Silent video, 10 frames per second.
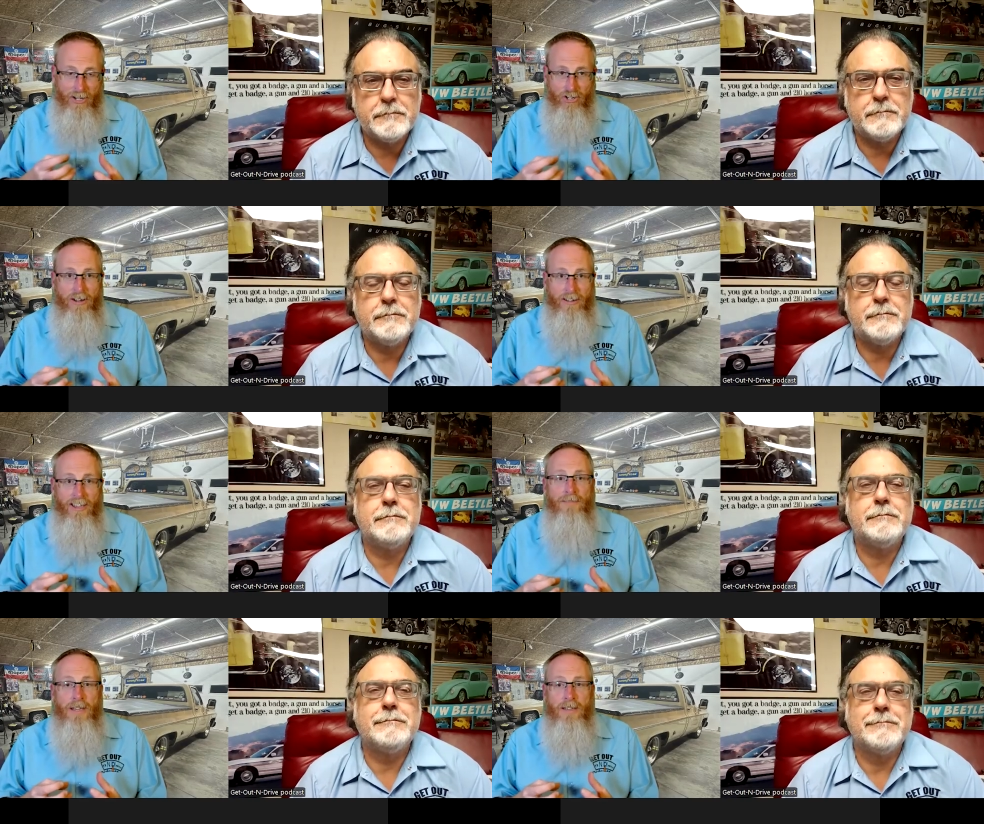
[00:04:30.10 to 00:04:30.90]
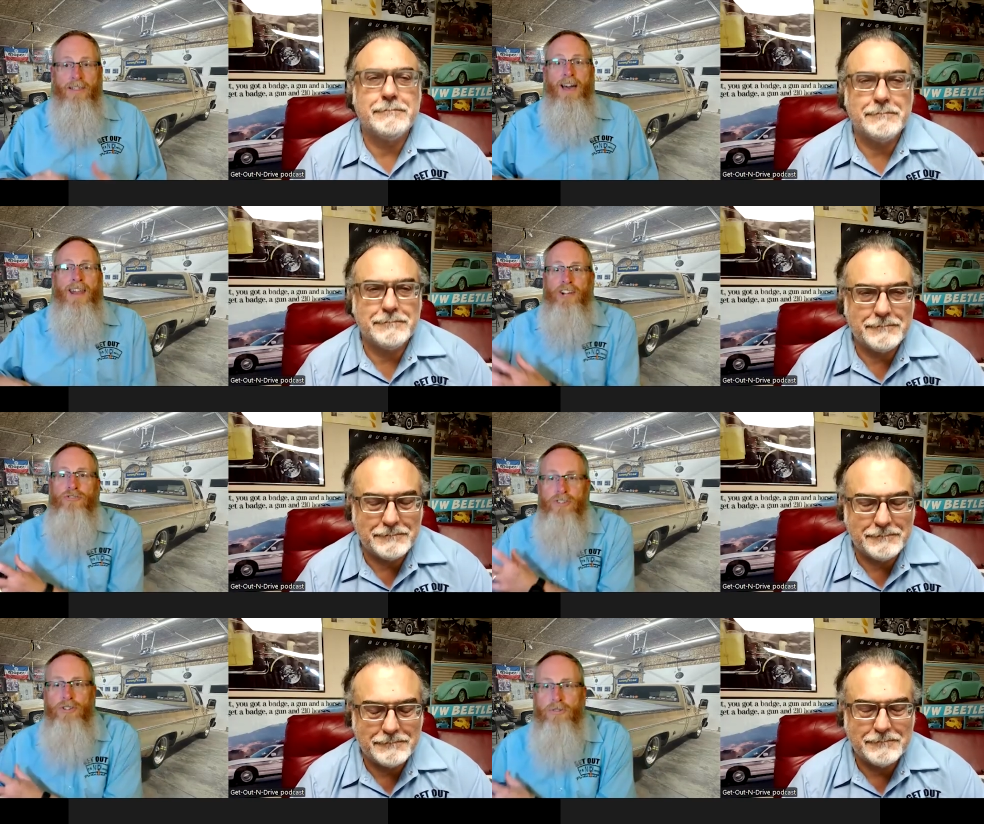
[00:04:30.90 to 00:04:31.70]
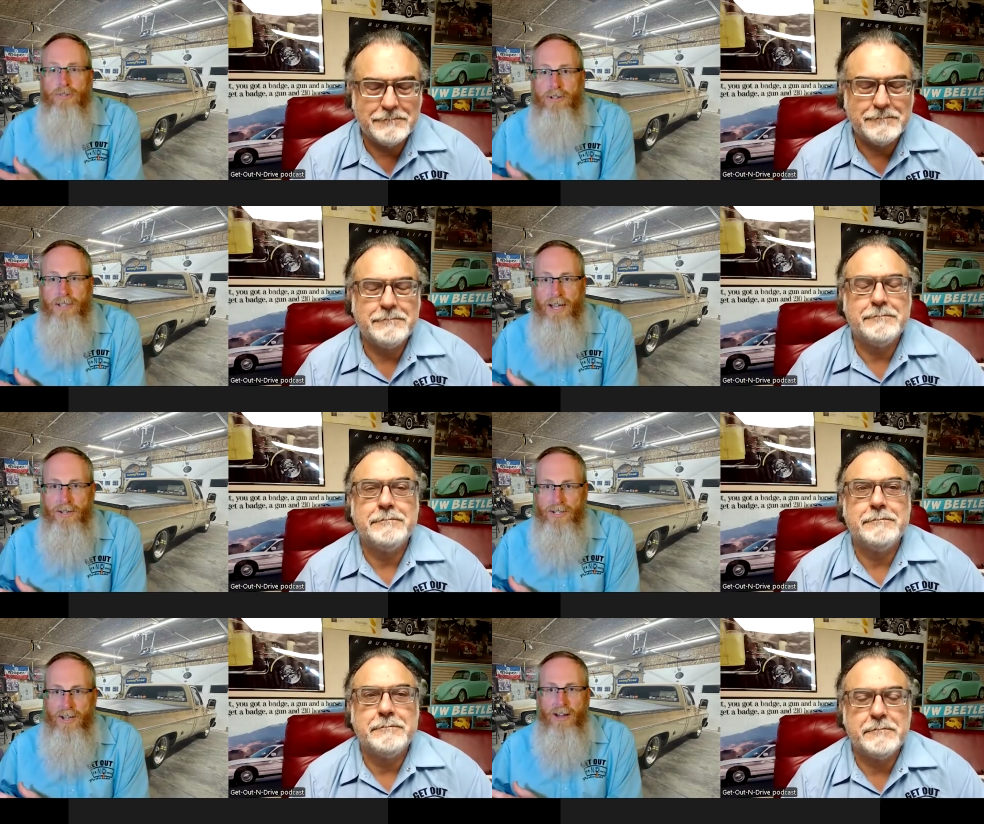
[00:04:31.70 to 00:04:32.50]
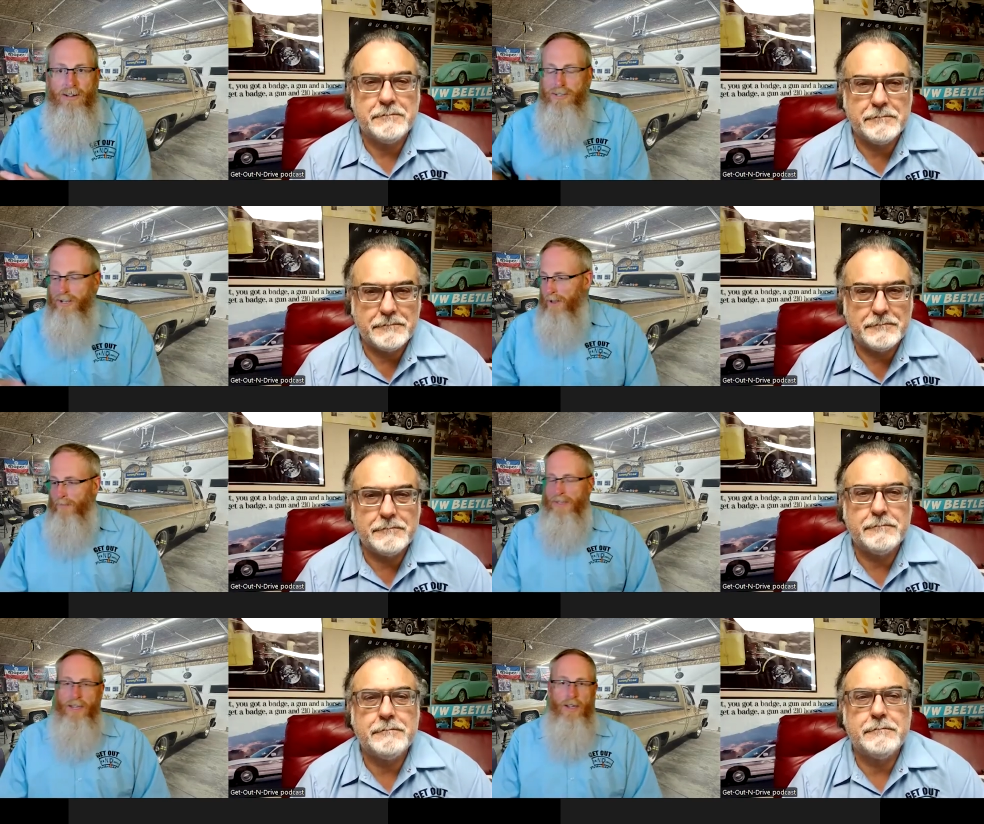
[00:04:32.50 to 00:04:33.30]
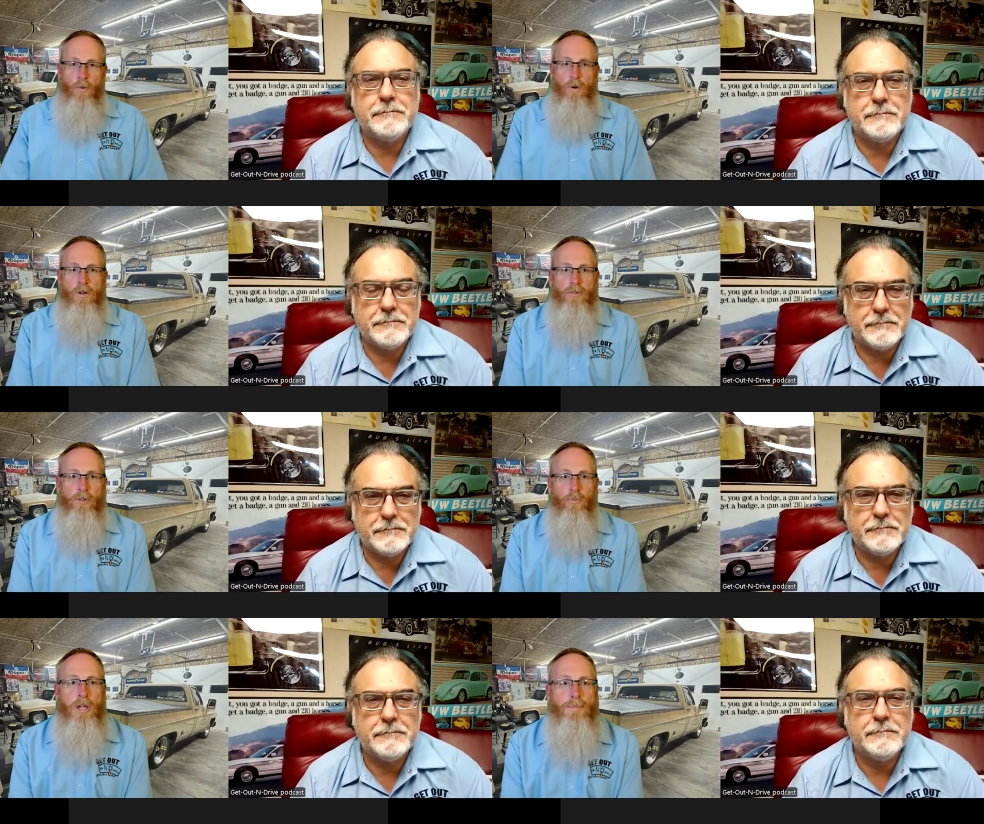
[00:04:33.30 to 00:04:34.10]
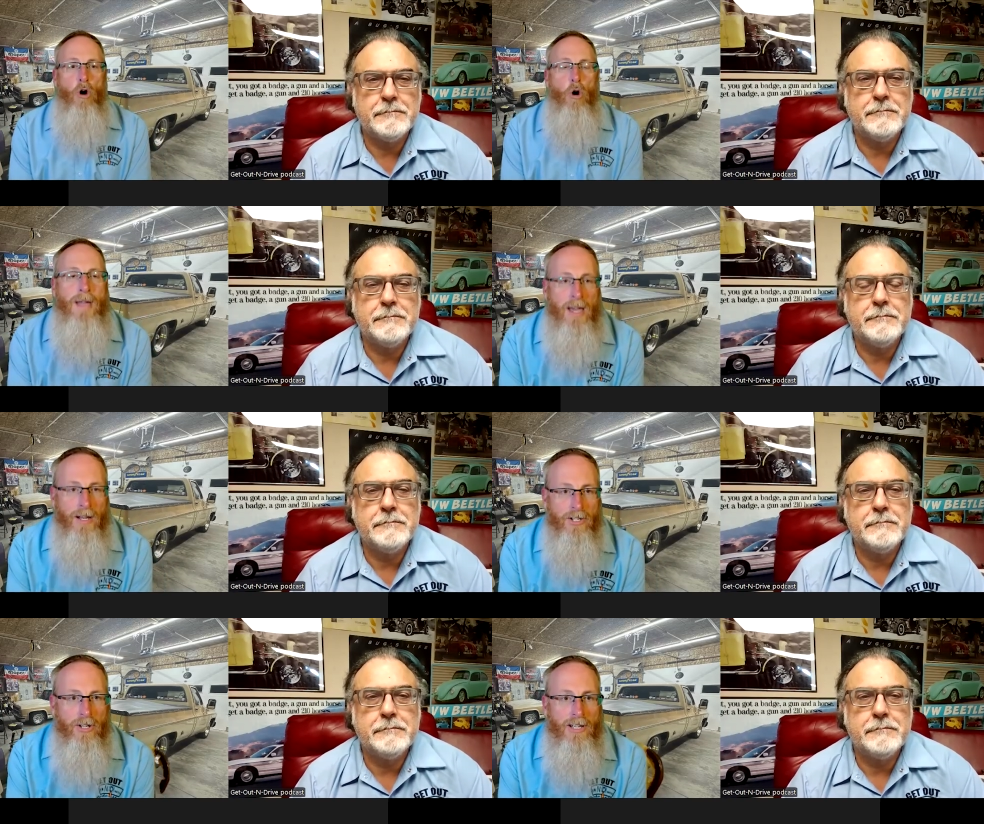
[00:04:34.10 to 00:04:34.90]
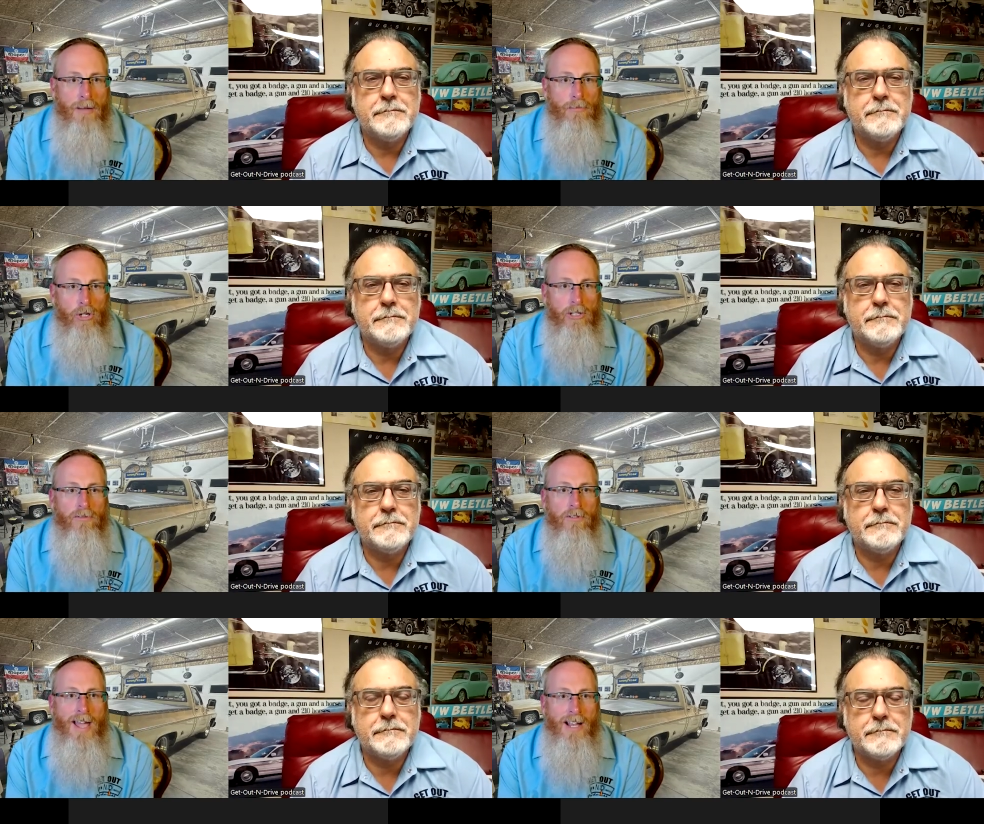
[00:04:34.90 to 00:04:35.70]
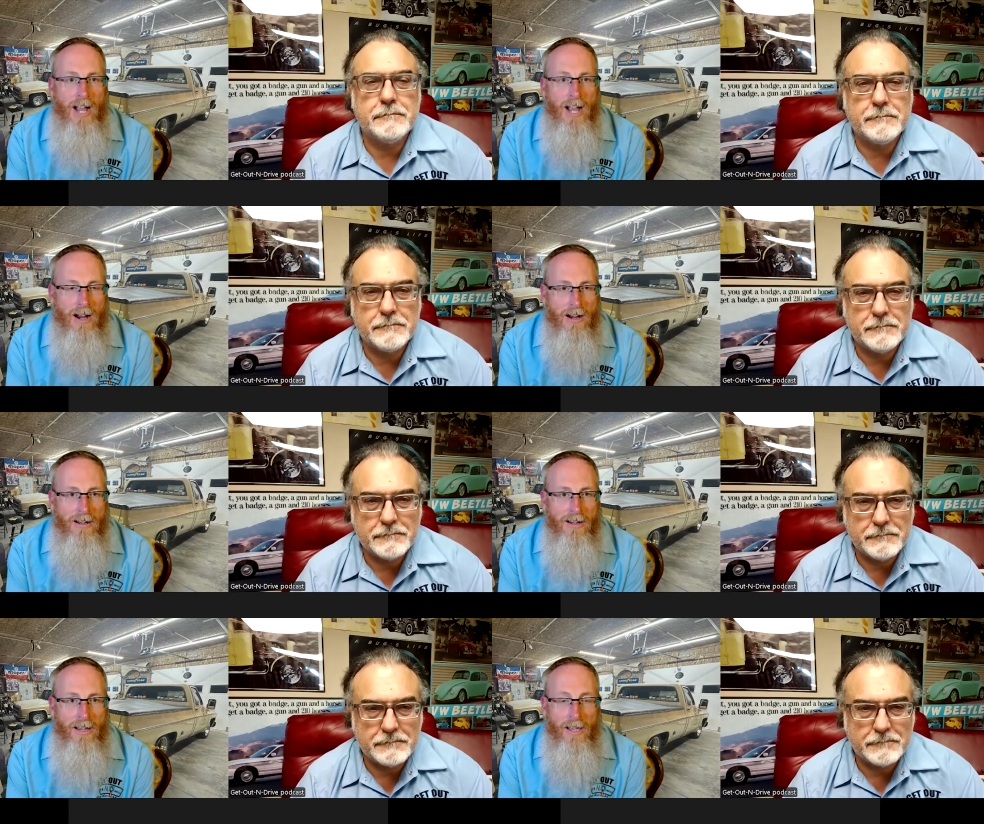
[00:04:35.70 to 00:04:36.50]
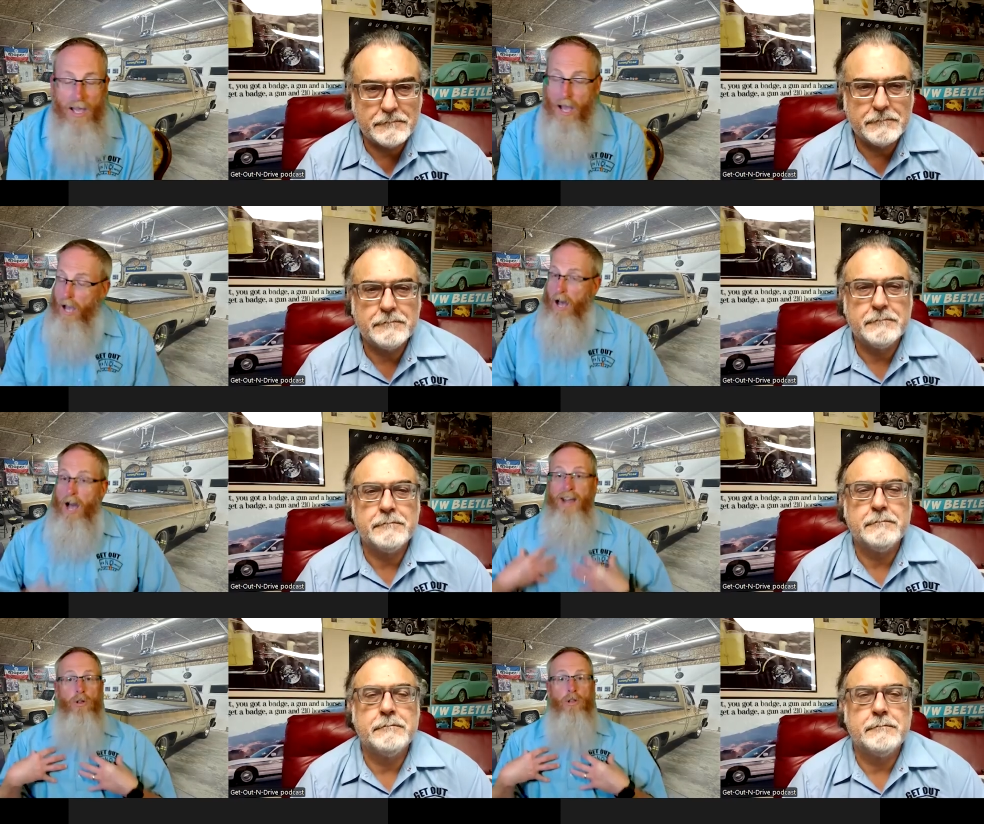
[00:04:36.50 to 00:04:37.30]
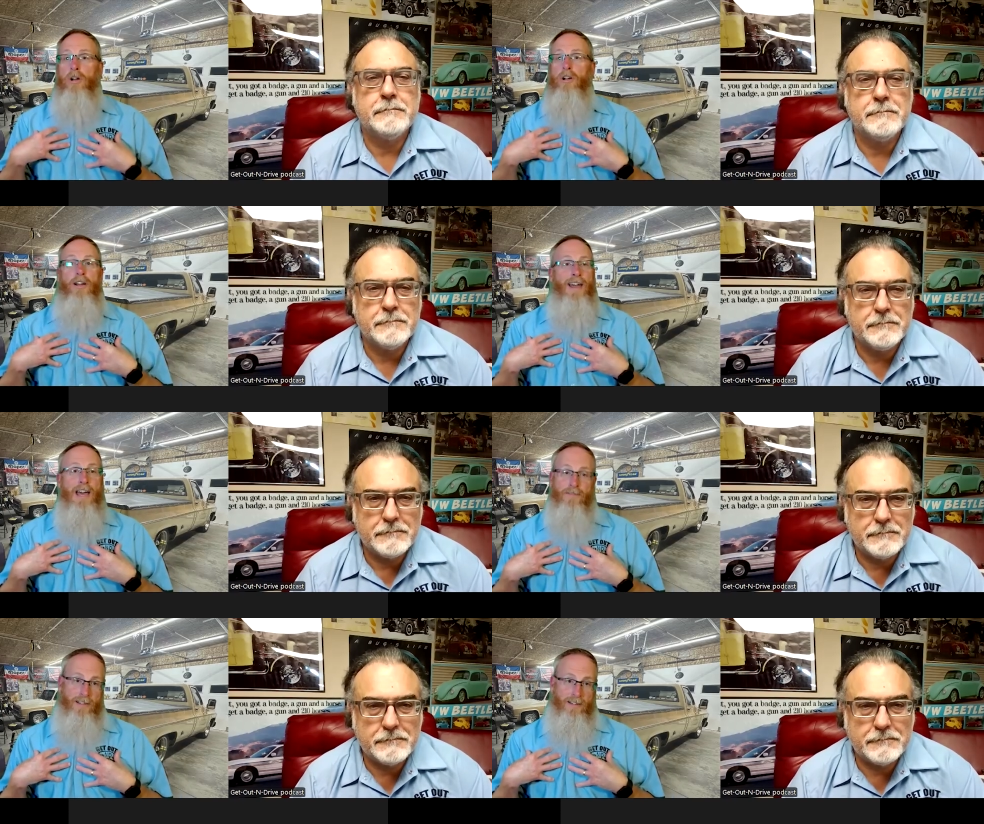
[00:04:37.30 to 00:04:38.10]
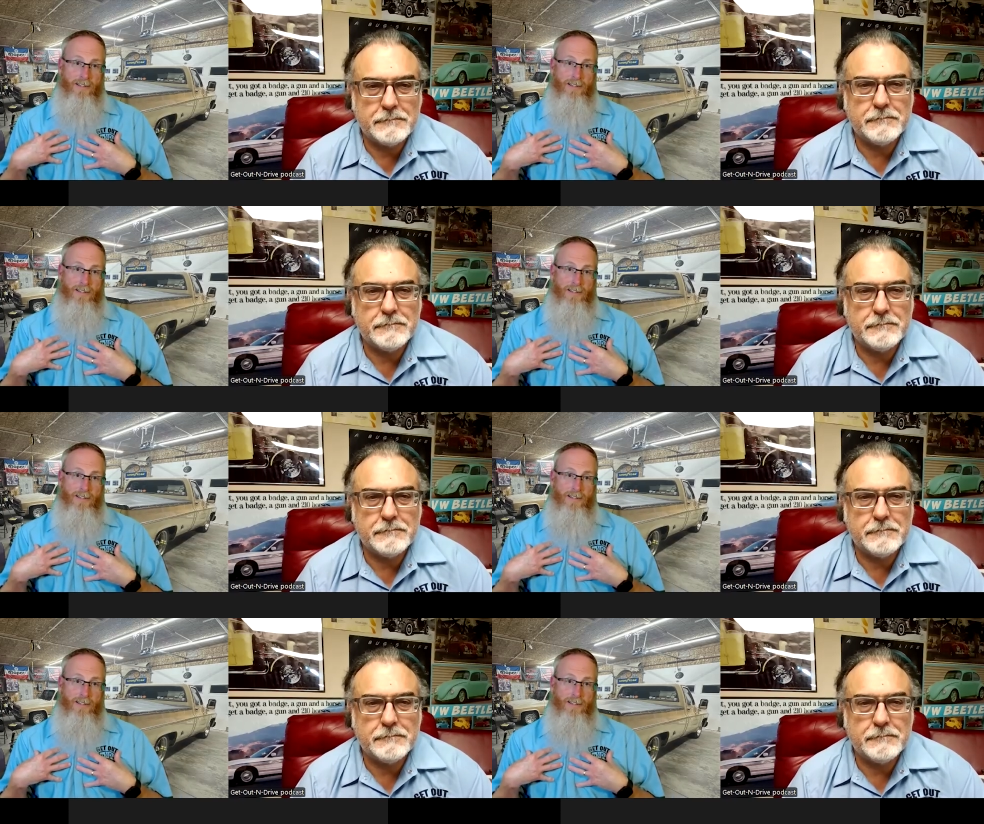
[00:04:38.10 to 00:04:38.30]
Speaker 1: that John gave me, that extra two or three thousand dollars. Well, the repo man is going to come looking for that car. I no longer have it,